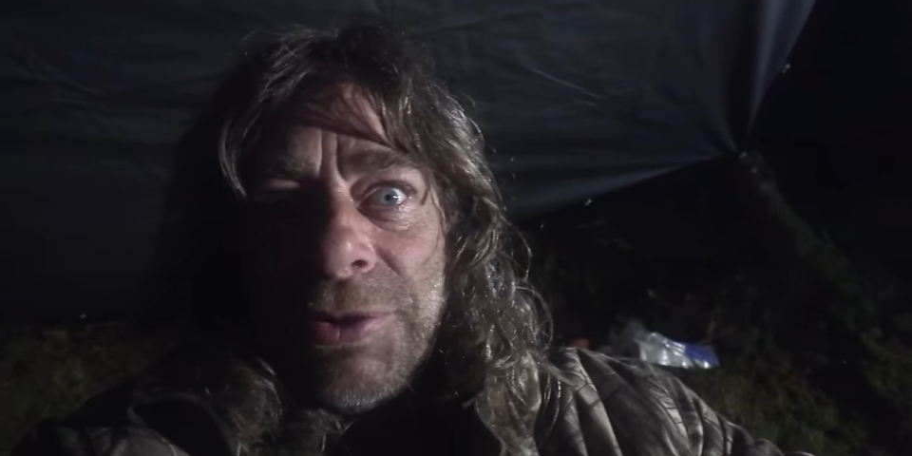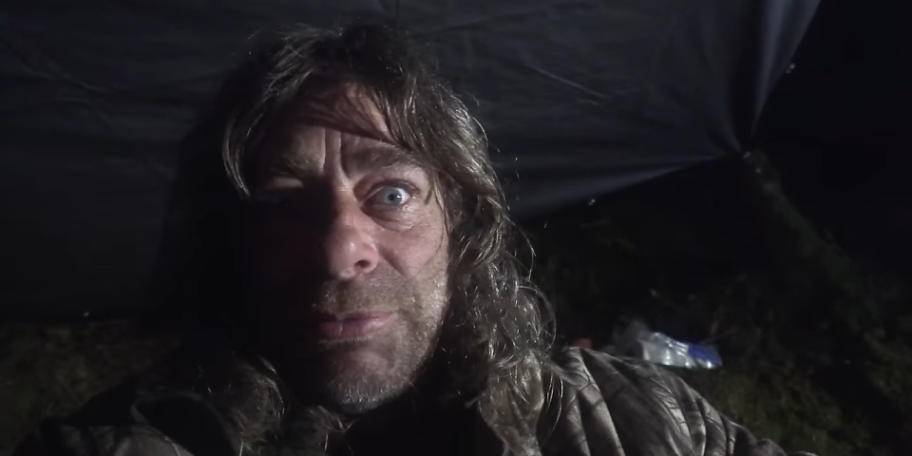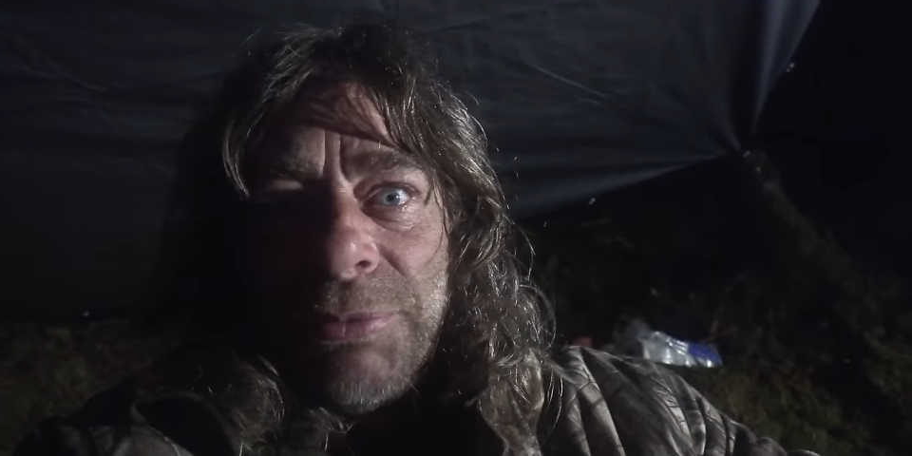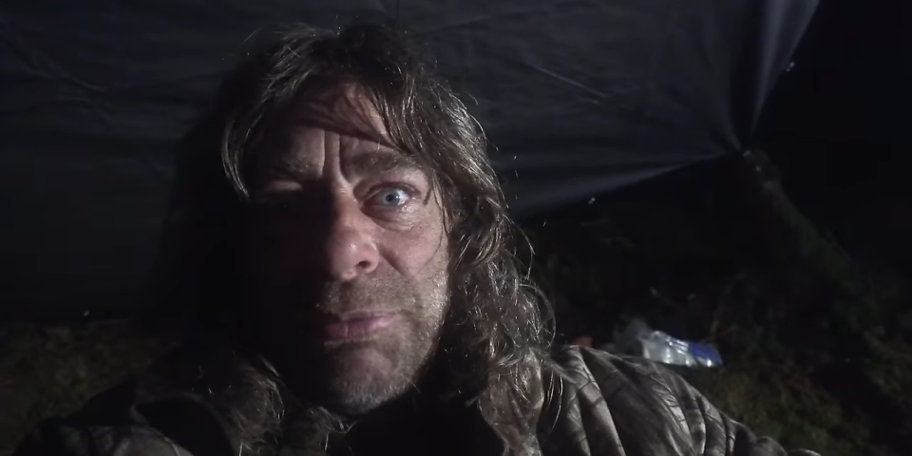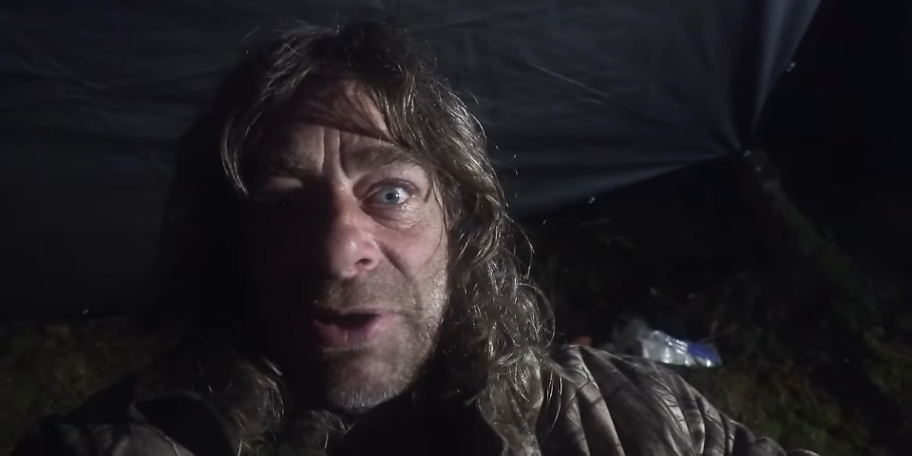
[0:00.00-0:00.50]
them
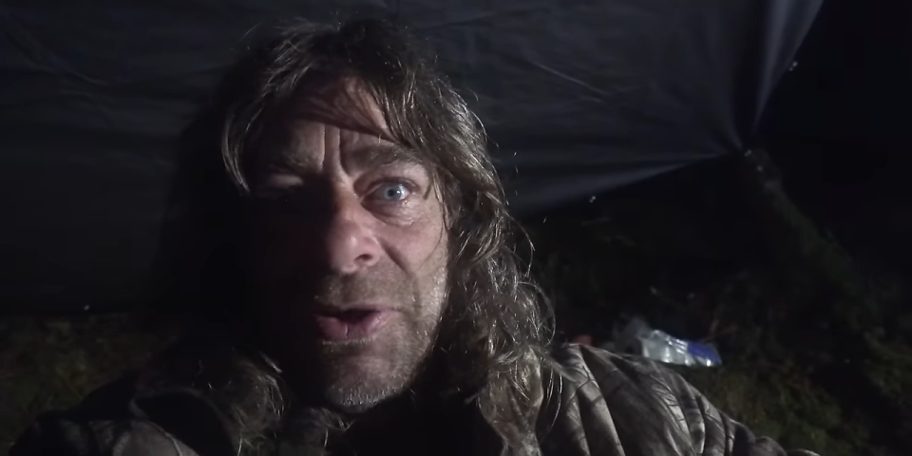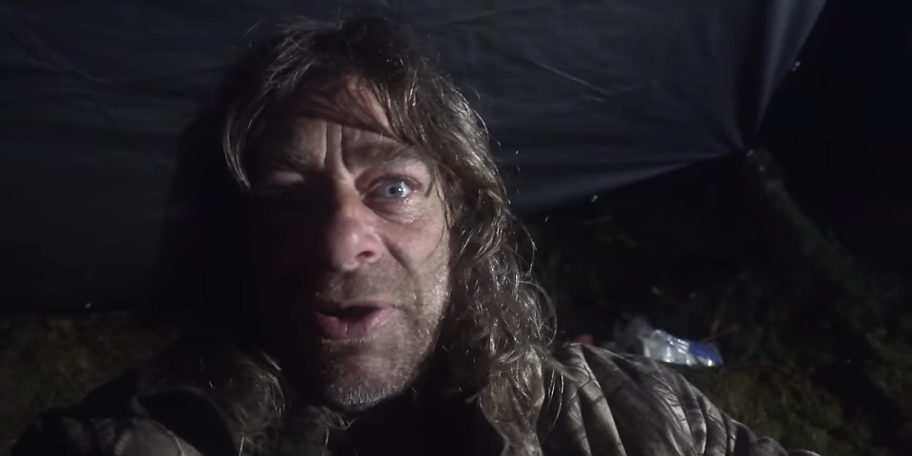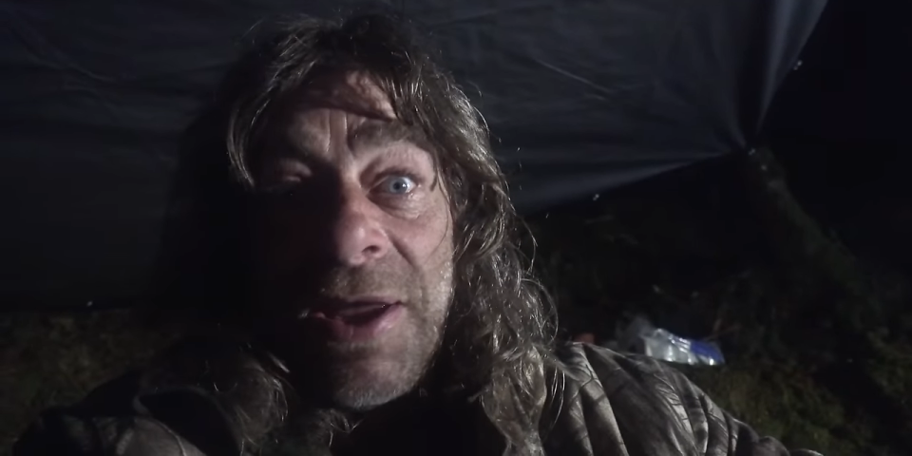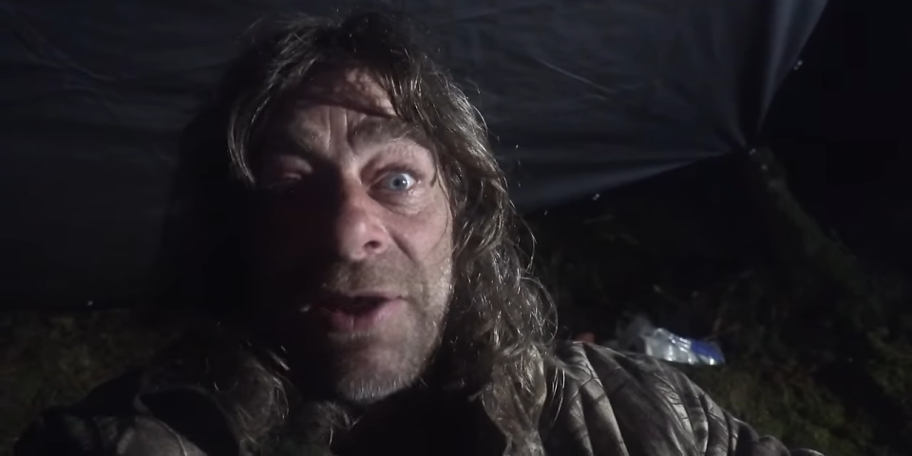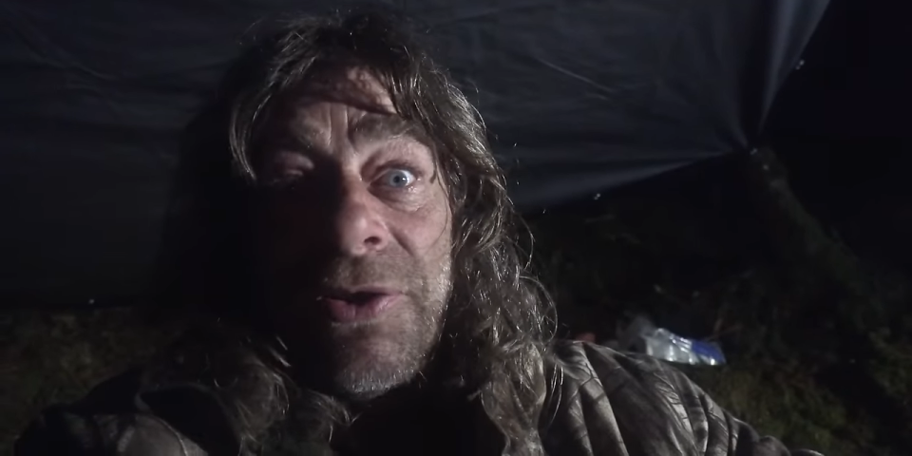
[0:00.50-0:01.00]
in butter
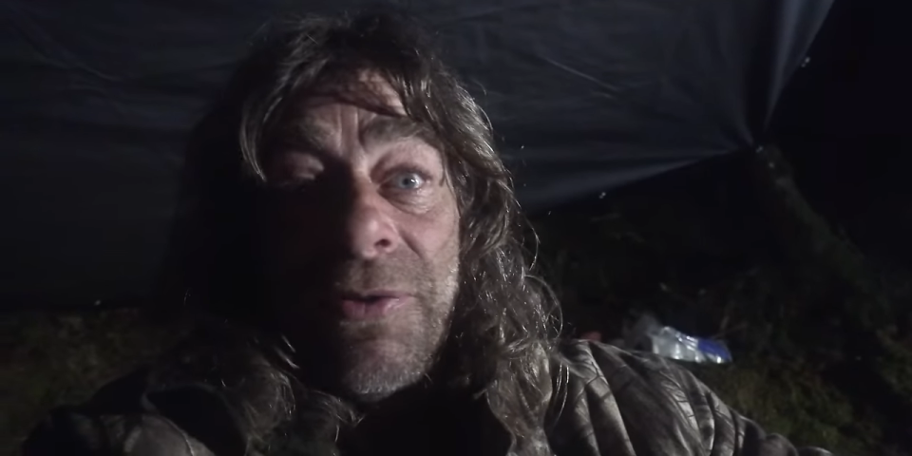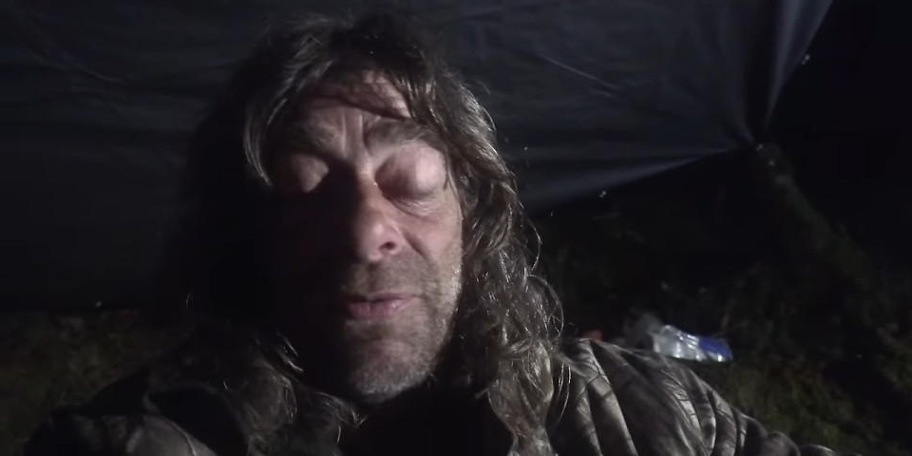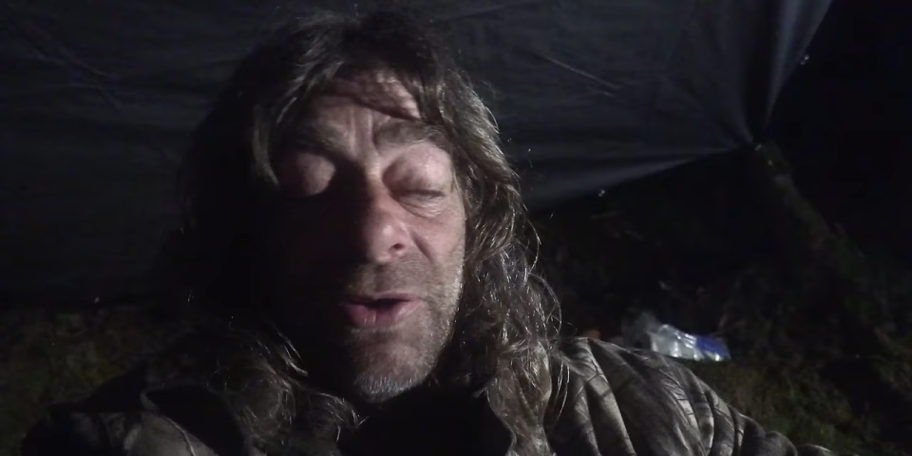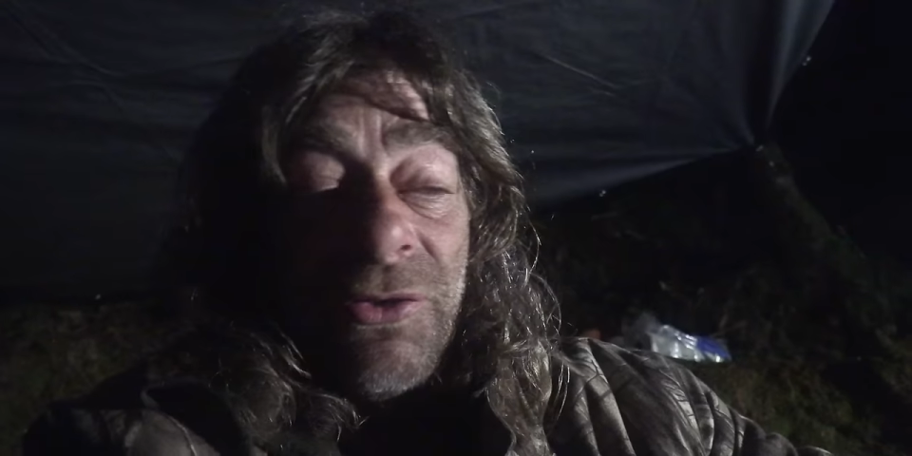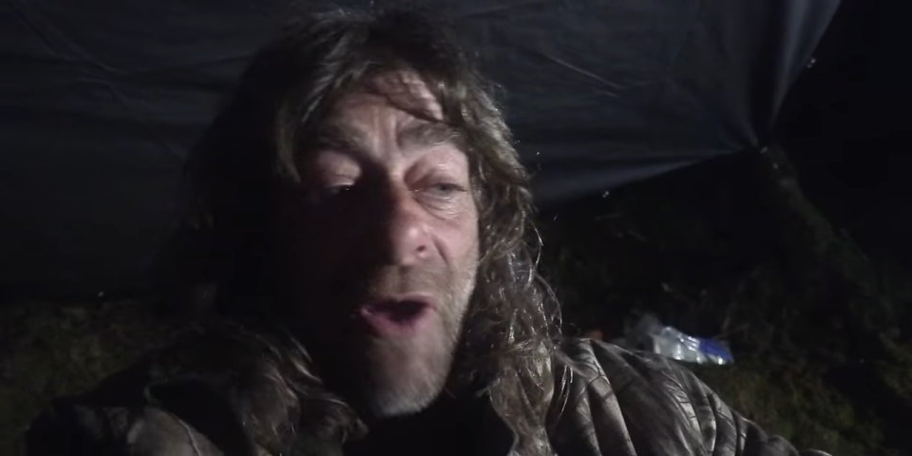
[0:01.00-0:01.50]
and our
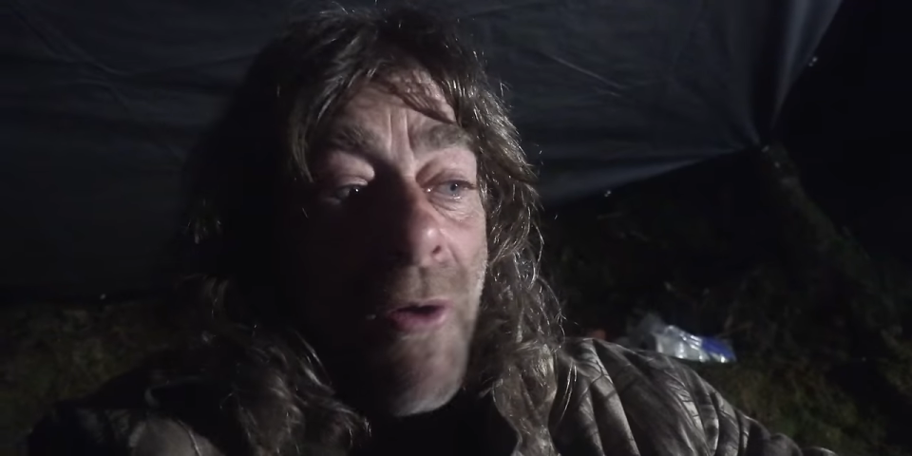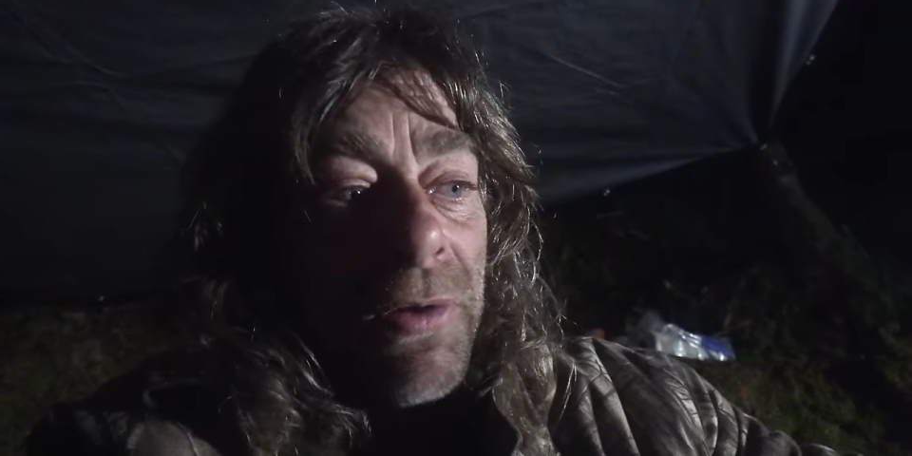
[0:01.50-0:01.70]
fish.